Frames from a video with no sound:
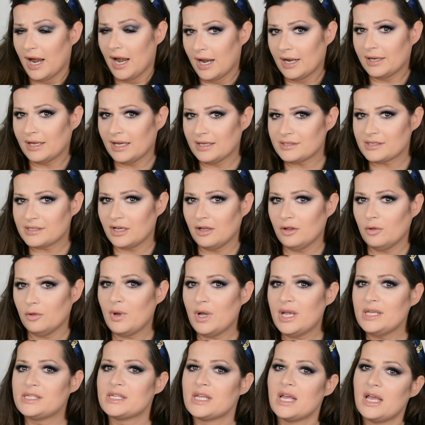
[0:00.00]
And as
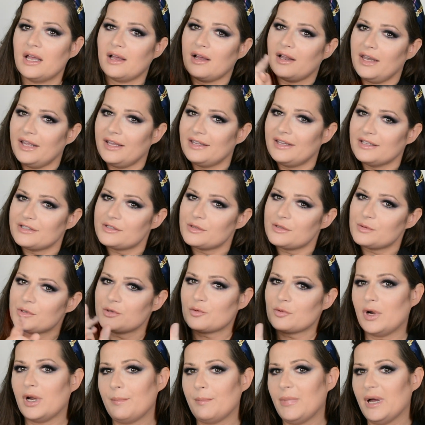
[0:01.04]
always, click that
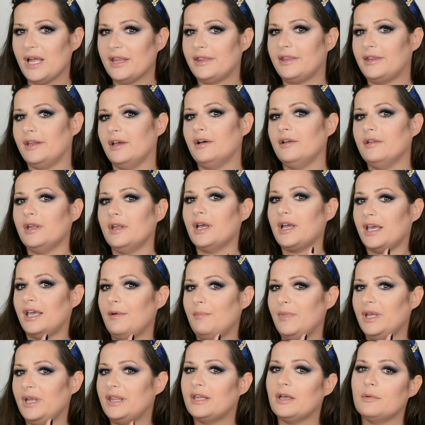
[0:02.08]
subscribe button, give
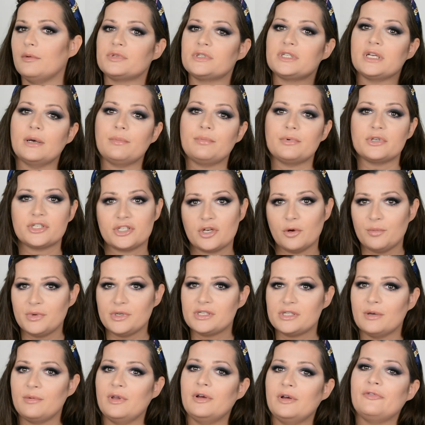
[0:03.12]
me thumbs up, show me
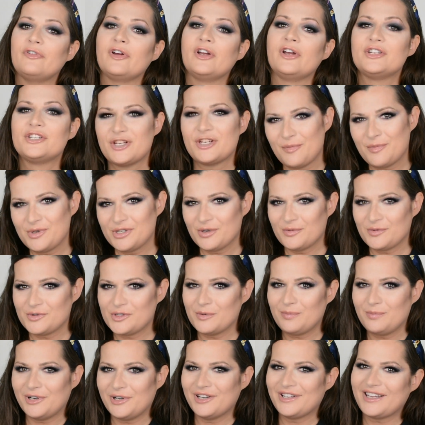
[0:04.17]
some love, show me some
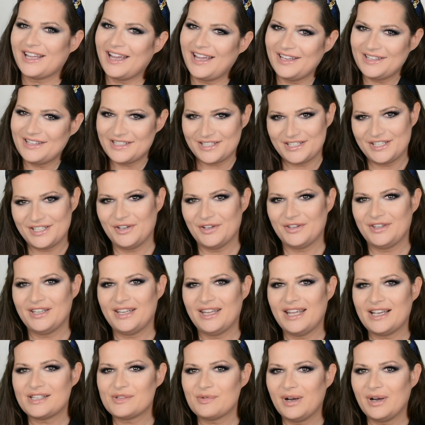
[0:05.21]
support and see you on the
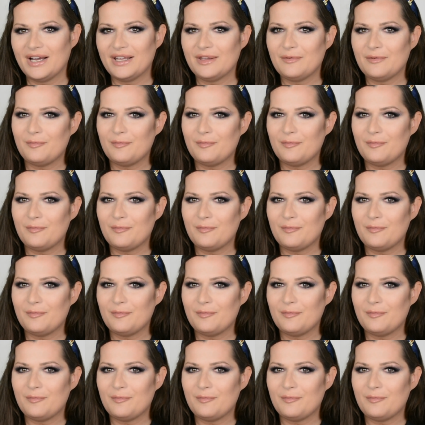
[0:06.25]
next one.